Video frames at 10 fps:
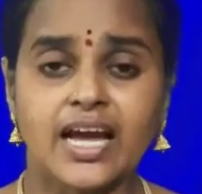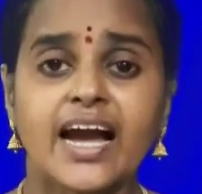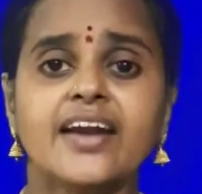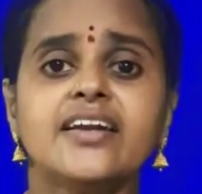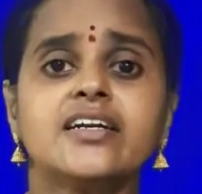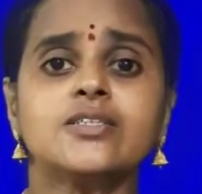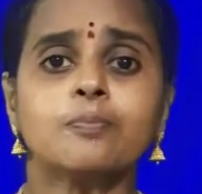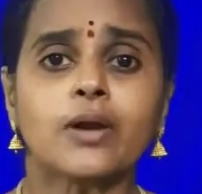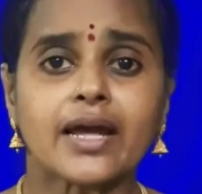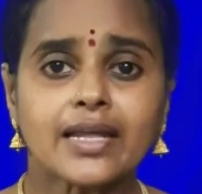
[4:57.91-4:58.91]
and it
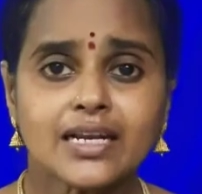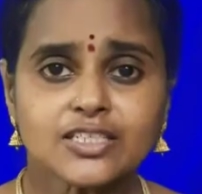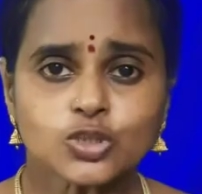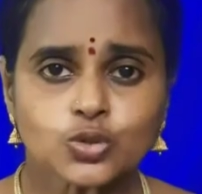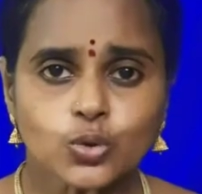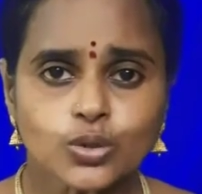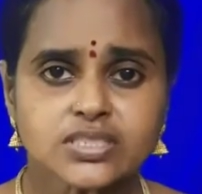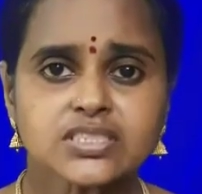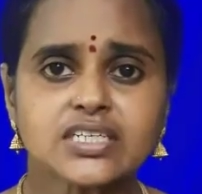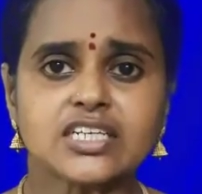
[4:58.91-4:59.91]
priorly stores that